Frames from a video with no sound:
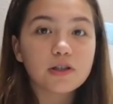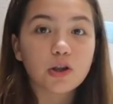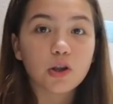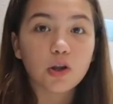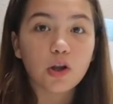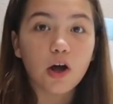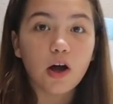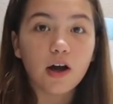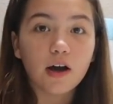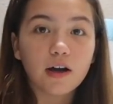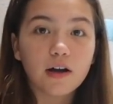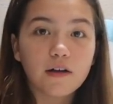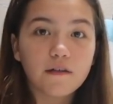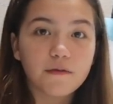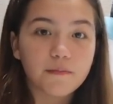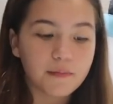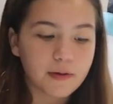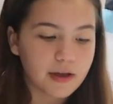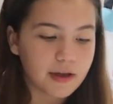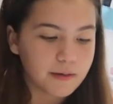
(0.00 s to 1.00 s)
is long enough
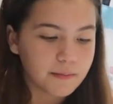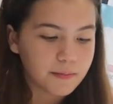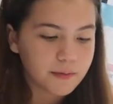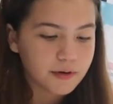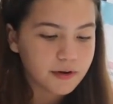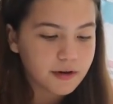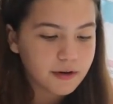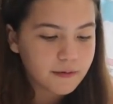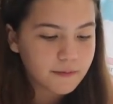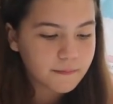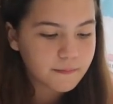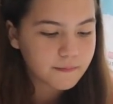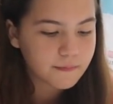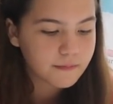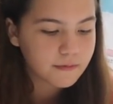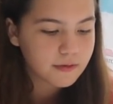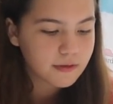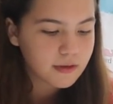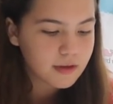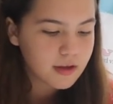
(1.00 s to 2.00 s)
paper.
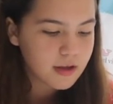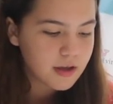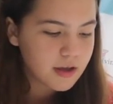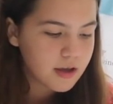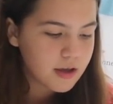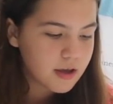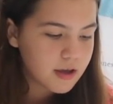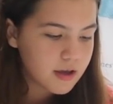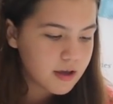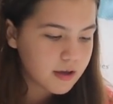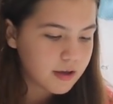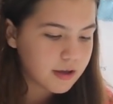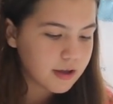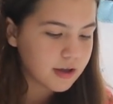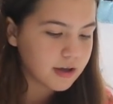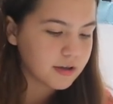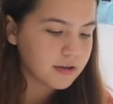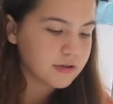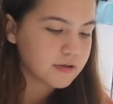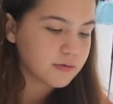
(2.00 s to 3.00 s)

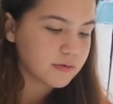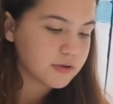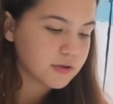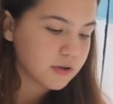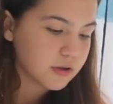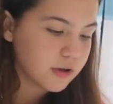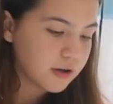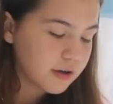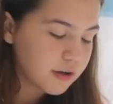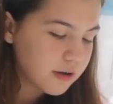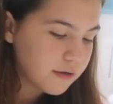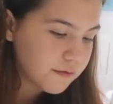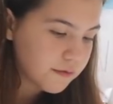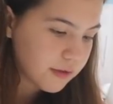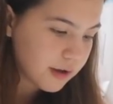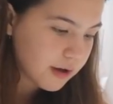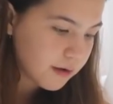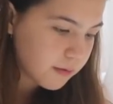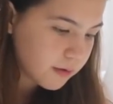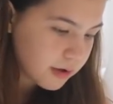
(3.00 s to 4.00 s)
Okay, so it's long enough
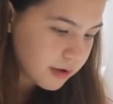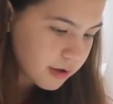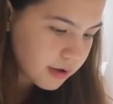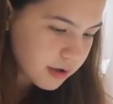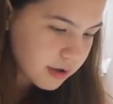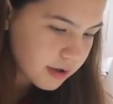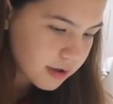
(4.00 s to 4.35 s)
that way.